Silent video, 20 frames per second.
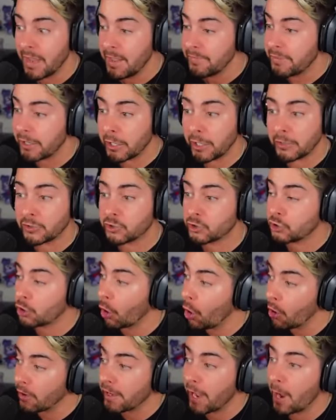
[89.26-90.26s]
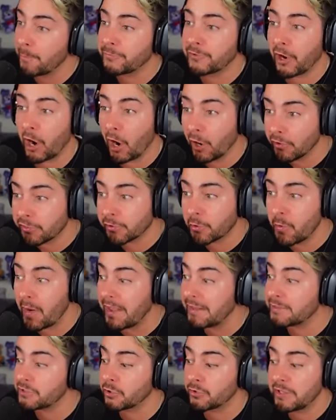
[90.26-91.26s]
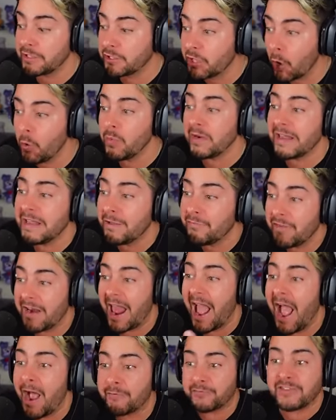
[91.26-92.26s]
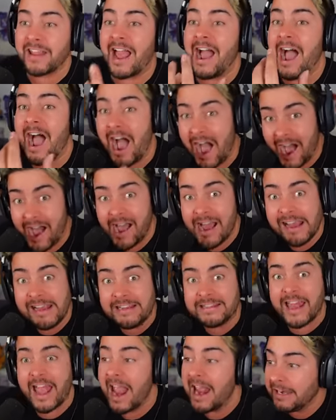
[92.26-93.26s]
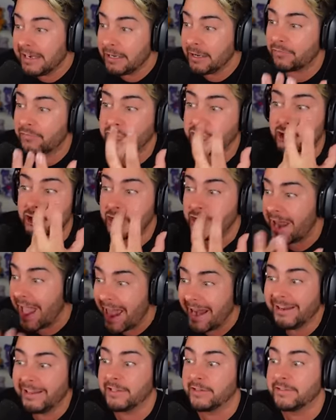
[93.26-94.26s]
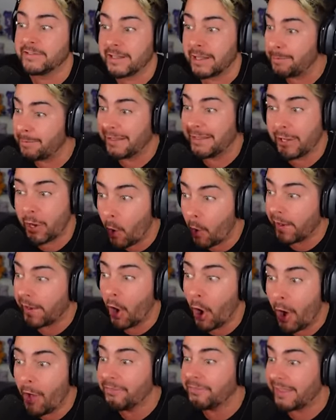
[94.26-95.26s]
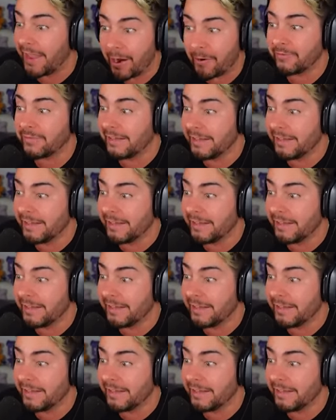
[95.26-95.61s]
They're going to chalk it up to earthquakes, so they don't even have to hide any of the shenanigans that have been going on down